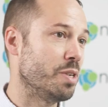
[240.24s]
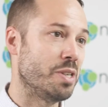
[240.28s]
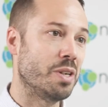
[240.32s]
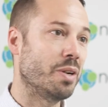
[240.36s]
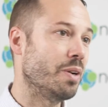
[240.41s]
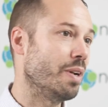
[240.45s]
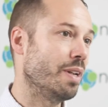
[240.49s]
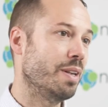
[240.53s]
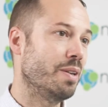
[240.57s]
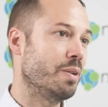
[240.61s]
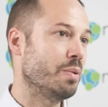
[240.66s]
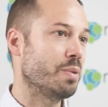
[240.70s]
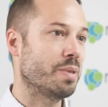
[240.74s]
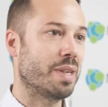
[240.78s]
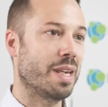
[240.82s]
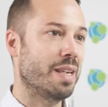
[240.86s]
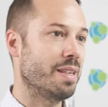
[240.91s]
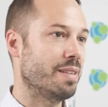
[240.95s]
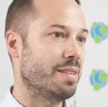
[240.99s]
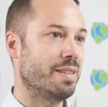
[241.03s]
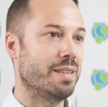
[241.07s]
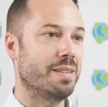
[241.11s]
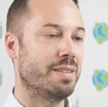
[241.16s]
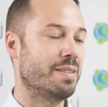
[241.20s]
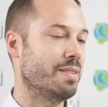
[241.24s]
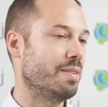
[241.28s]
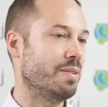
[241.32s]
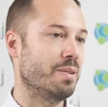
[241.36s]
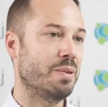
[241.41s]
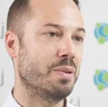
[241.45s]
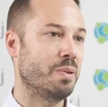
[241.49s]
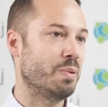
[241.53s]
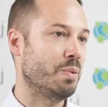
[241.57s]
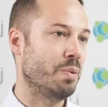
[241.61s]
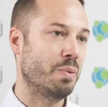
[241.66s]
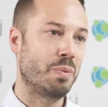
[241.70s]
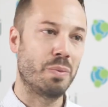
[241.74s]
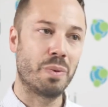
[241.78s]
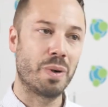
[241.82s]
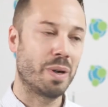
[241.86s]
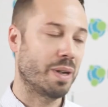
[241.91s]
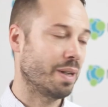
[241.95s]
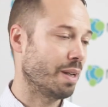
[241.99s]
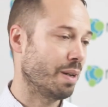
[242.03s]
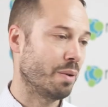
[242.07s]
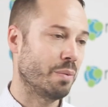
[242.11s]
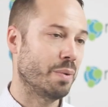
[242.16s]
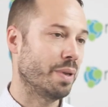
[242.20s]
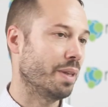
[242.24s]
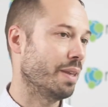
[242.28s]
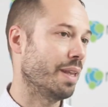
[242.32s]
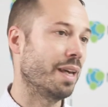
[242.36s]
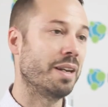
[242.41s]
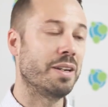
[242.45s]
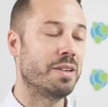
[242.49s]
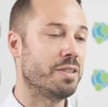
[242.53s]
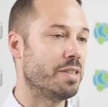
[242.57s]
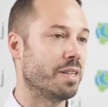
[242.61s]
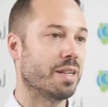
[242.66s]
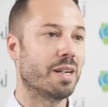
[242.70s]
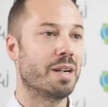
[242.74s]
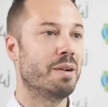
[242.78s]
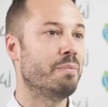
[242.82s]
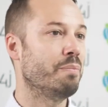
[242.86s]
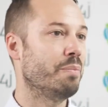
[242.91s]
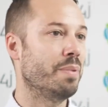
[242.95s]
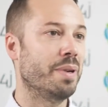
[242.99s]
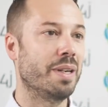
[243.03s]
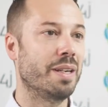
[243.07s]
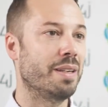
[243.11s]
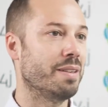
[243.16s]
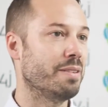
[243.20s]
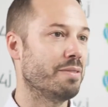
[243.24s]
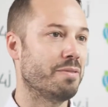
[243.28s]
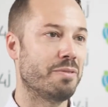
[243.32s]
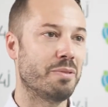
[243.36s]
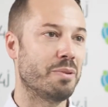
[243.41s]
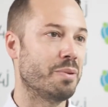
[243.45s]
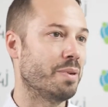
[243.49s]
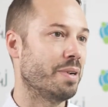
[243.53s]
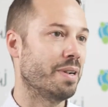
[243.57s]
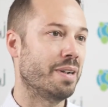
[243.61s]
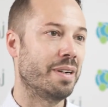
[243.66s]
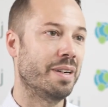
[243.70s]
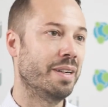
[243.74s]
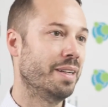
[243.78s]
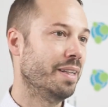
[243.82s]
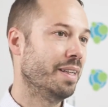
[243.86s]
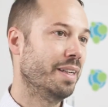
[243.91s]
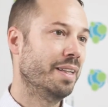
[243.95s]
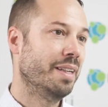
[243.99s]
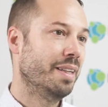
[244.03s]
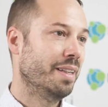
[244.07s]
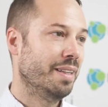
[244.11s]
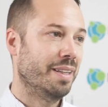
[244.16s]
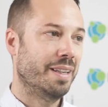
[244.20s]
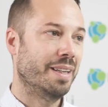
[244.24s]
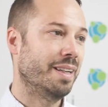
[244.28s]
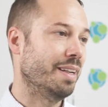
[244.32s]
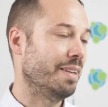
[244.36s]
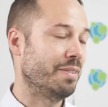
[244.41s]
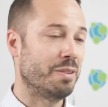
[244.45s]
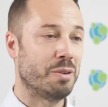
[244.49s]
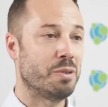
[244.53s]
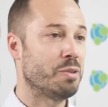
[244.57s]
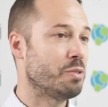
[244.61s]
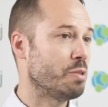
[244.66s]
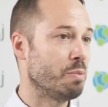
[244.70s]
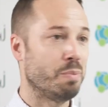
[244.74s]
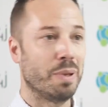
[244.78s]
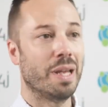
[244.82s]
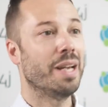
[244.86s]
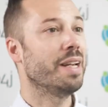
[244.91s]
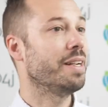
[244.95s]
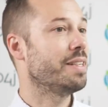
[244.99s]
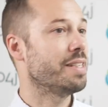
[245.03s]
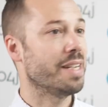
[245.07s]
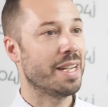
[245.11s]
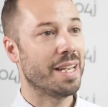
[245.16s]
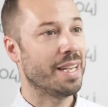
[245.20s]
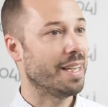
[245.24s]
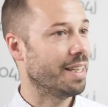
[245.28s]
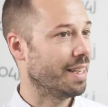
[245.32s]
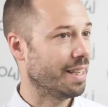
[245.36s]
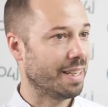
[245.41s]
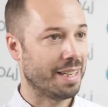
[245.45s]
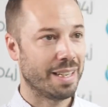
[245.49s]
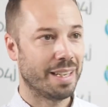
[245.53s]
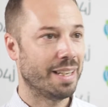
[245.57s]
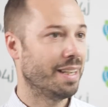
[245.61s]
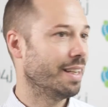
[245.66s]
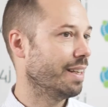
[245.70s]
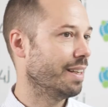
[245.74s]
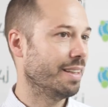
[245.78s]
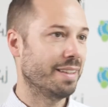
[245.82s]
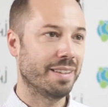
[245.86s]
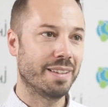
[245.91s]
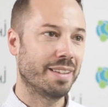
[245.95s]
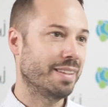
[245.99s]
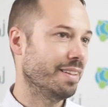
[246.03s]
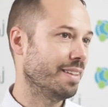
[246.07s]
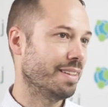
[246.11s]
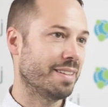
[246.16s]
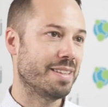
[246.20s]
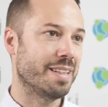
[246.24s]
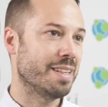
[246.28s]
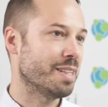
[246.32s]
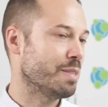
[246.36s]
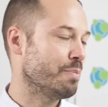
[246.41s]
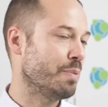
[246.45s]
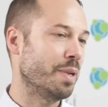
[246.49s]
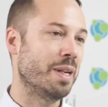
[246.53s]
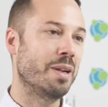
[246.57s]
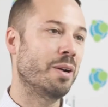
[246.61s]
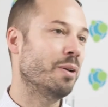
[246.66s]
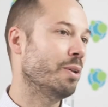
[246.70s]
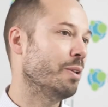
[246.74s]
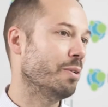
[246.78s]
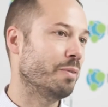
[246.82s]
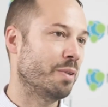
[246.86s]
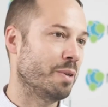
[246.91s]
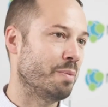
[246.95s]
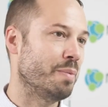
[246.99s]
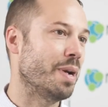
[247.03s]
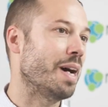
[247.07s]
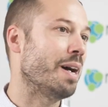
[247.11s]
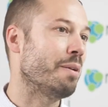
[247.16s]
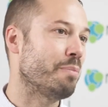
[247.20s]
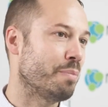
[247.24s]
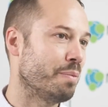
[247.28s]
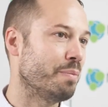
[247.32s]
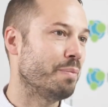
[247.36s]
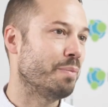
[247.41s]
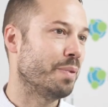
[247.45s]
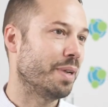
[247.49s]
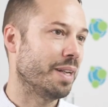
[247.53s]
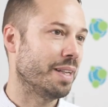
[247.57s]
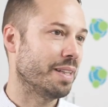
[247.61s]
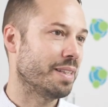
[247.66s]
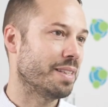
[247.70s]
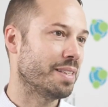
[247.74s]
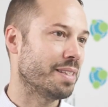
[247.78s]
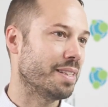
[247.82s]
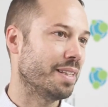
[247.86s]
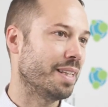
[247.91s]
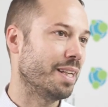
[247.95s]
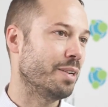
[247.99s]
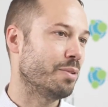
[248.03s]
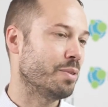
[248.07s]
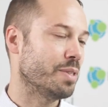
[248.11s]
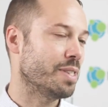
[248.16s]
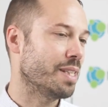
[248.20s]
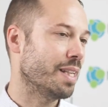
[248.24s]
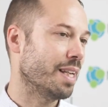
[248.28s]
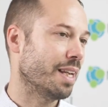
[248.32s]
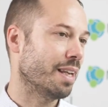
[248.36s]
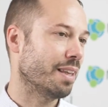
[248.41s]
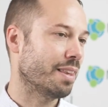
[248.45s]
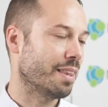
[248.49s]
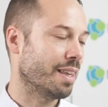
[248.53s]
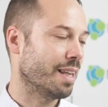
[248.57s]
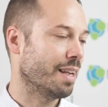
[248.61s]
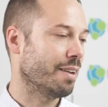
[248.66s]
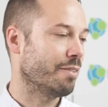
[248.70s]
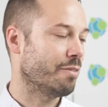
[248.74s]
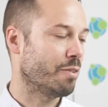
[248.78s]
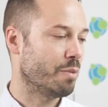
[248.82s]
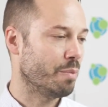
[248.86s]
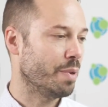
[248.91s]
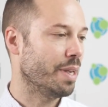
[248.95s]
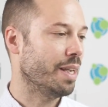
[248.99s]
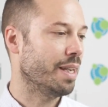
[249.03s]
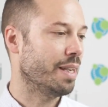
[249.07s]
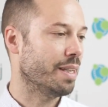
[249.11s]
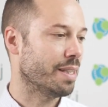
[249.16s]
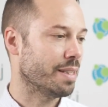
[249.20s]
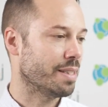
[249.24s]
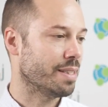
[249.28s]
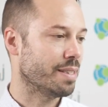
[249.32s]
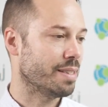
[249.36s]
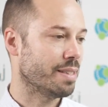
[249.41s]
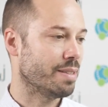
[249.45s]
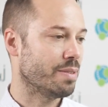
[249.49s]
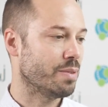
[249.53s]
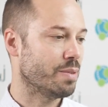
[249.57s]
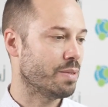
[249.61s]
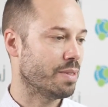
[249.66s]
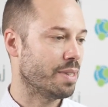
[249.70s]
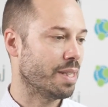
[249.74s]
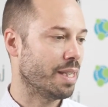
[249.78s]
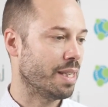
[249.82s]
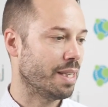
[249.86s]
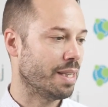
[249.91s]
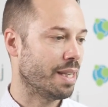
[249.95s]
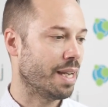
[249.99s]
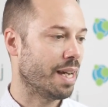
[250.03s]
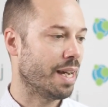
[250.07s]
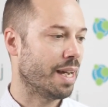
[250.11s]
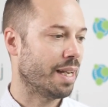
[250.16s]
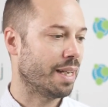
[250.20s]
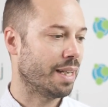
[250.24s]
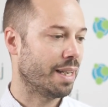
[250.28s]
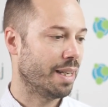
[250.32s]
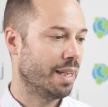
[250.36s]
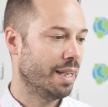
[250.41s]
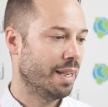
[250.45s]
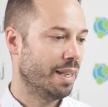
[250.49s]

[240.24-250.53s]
journey use cases to working with energy companies for their supply chain, and it's been all over the map. But the interesting thing for me is to see that